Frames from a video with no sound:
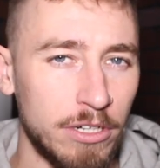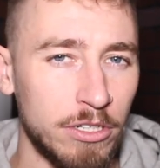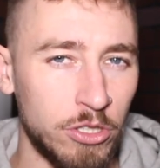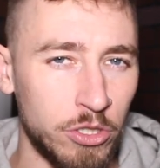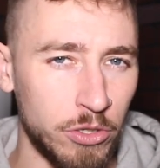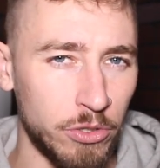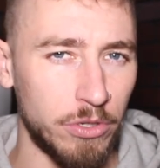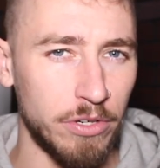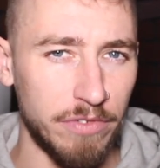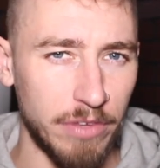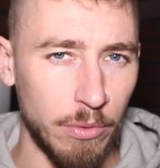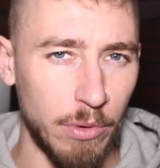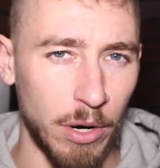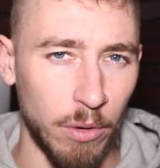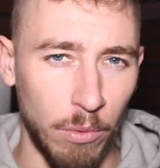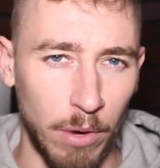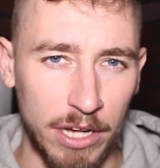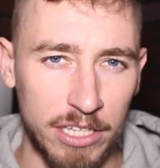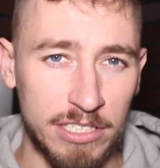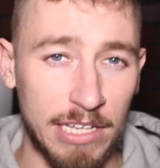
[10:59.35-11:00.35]
intuitively what
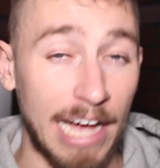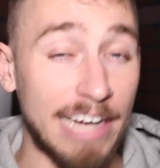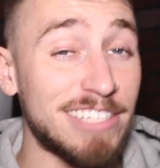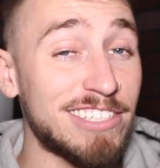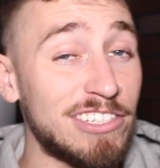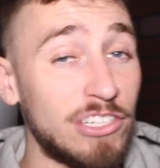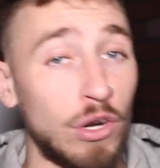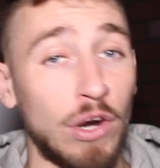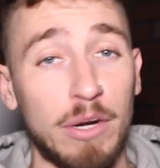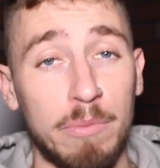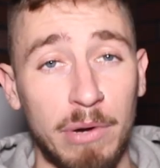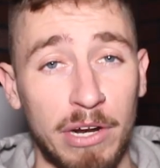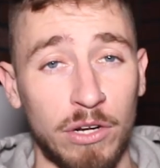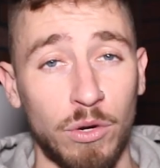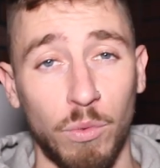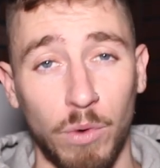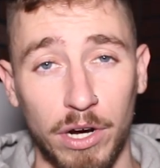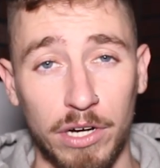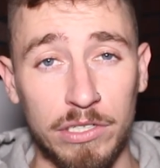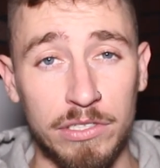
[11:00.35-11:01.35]
it was. I just didn't know how to put it
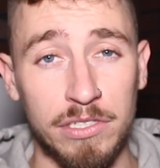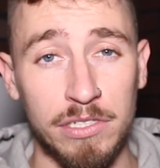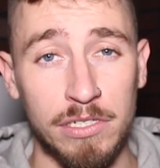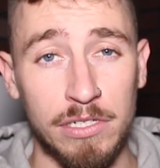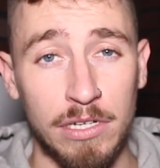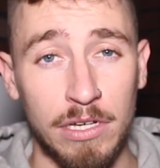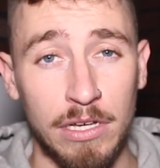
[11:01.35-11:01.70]
into words.